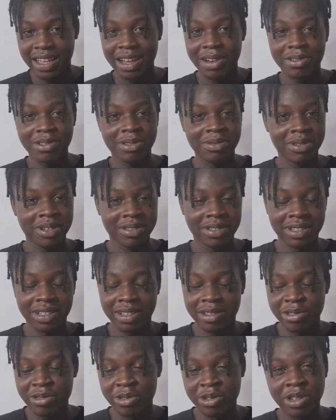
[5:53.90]
I was about to say
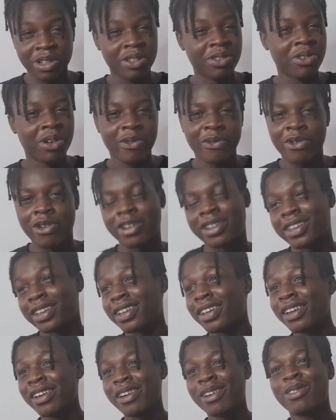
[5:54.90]
loser, you know what, fuck it.
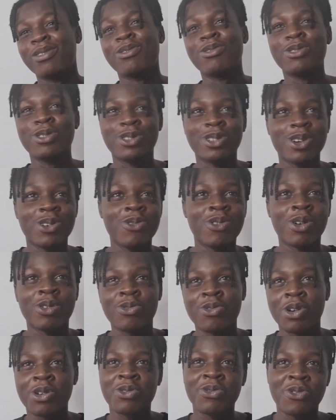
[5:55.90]

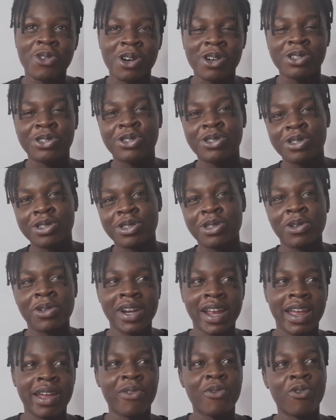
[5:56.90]
Loser111 just
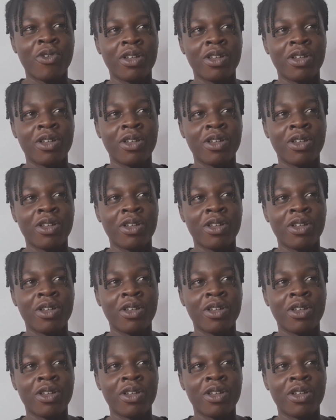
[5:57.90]
donated